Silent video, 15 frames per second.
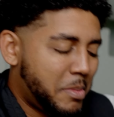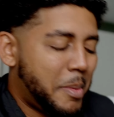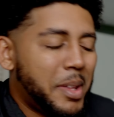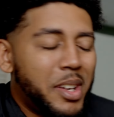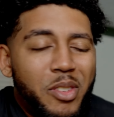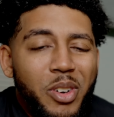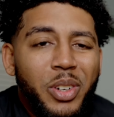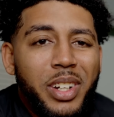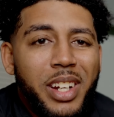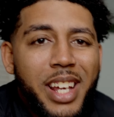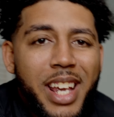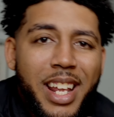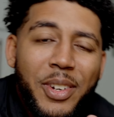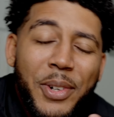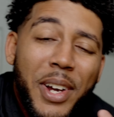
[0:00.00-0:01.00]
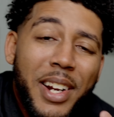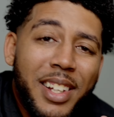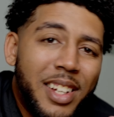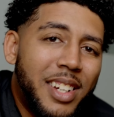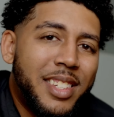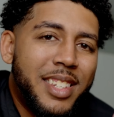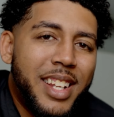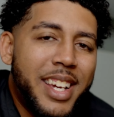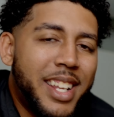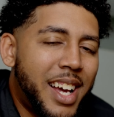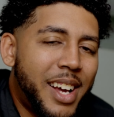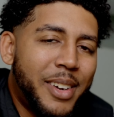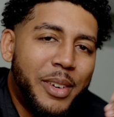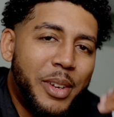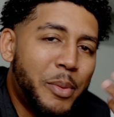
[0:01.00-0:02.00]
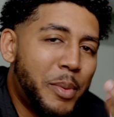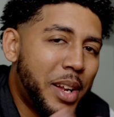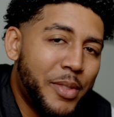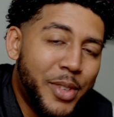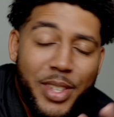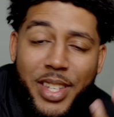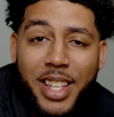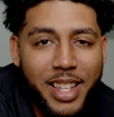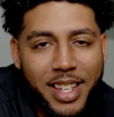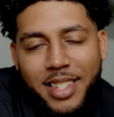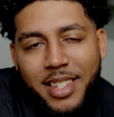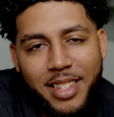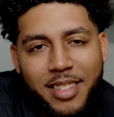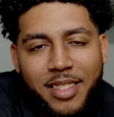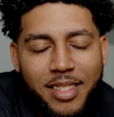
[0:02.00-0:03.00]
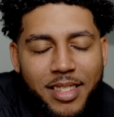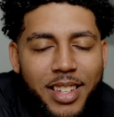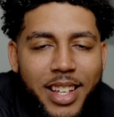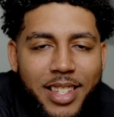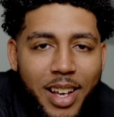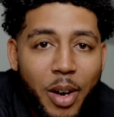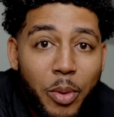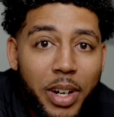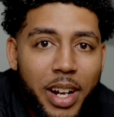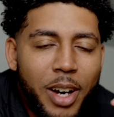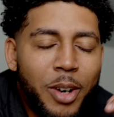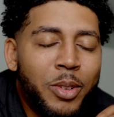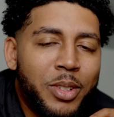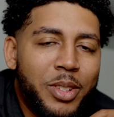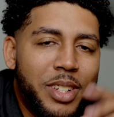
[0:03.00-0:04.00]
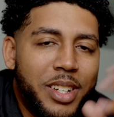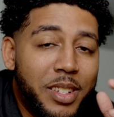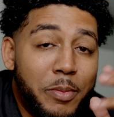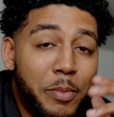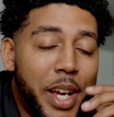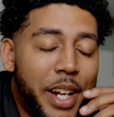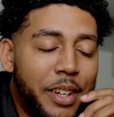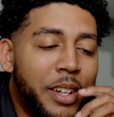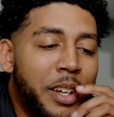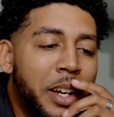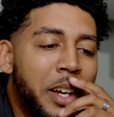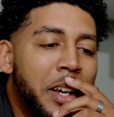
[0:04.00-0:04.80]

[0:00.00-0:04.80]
I'm like around 8 or 9 o'clock tonight. I don't know, whenever you're seeing this, it's out now, so it doesn't matter.